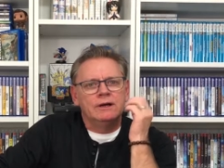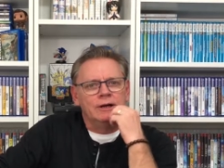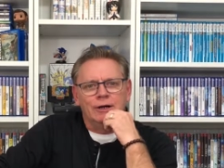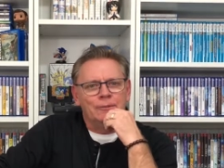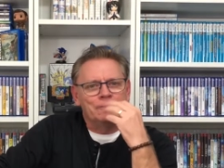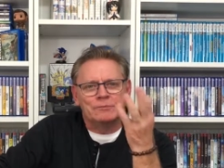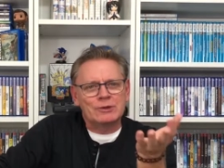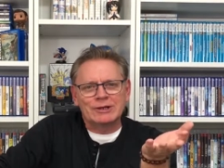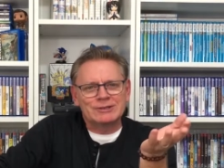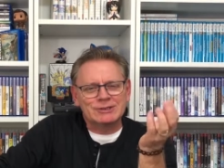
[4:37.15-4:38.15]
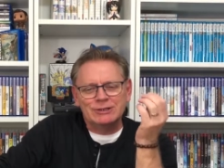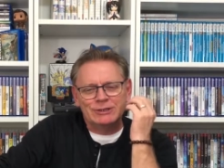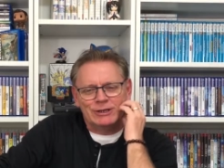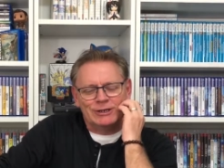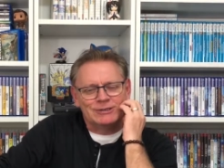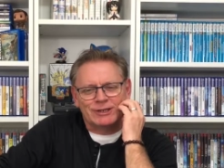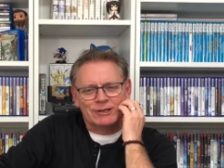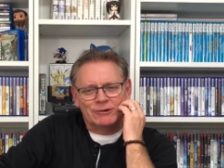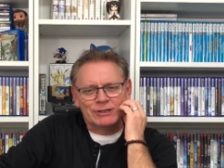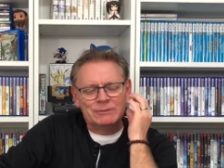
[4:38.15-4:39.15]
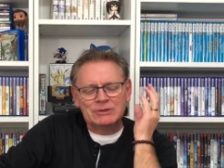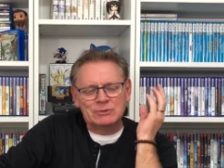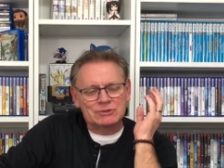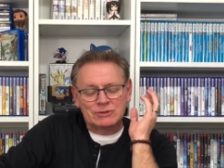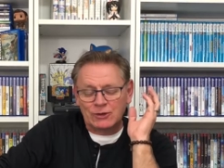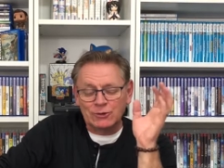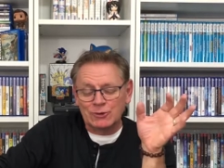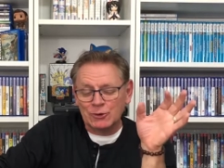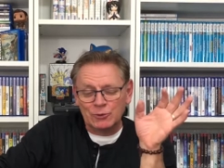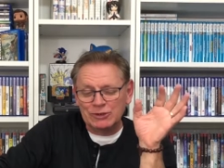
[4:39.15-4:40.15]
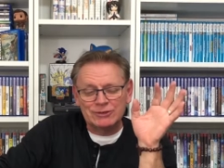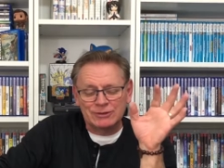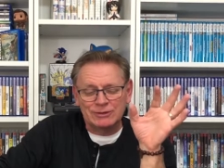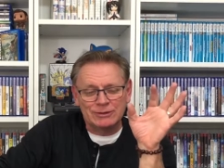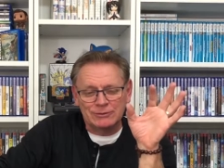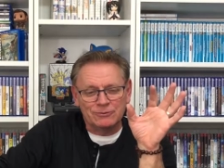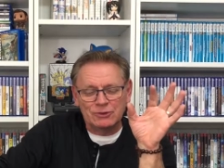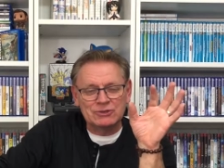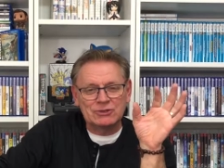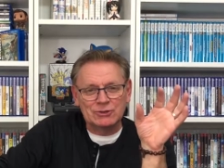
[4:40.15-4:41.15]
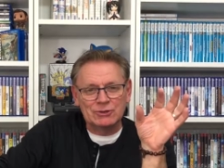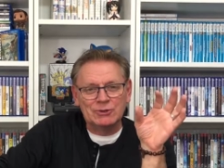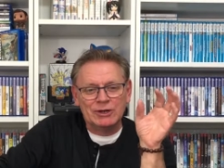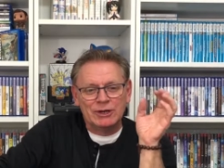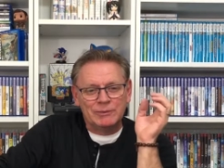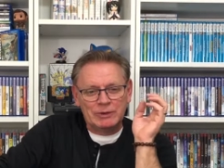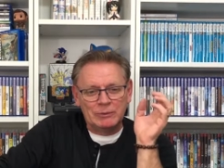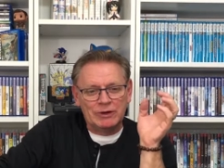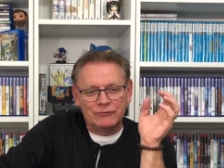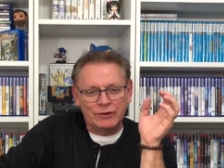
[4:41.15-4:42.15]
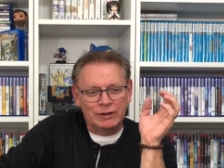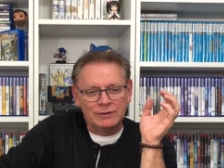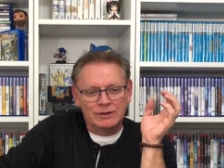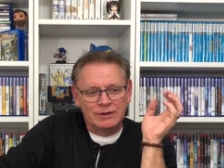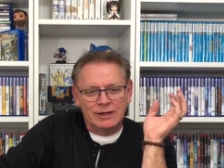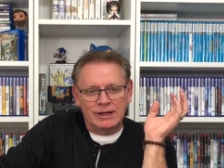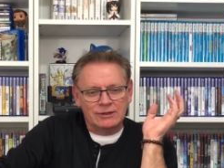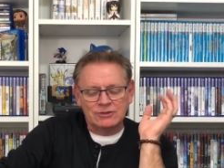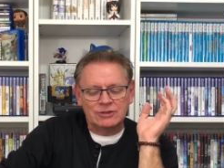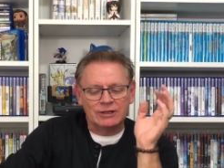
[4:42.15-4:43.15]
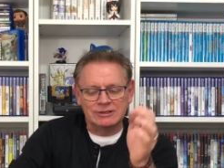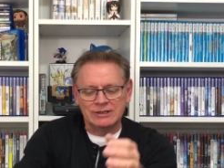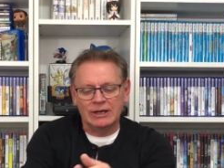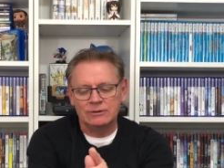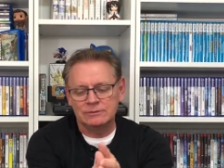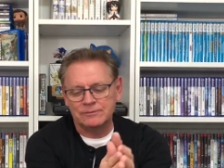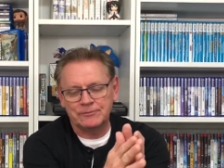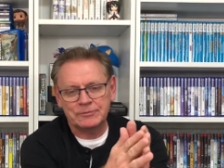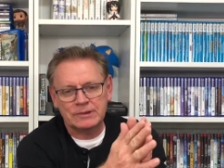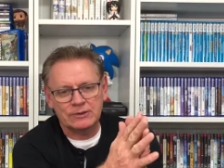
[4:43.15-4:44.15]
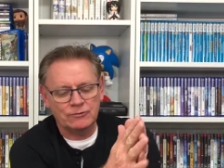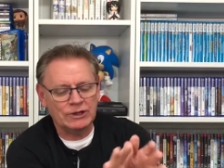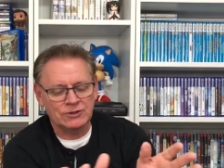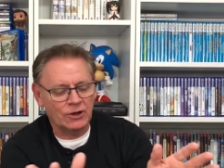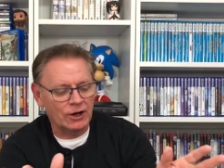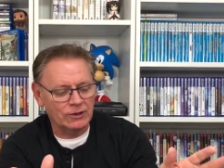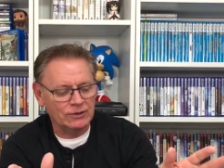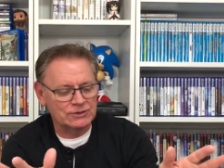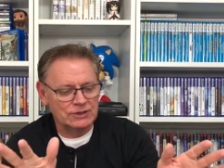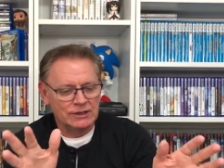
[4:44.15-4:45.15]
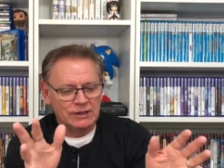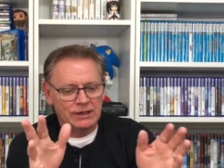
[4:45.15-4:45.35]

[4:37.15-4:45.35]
Like I said, the Sega Olympics was so cool. We used to do, me and my friend, and just hunting down great titles.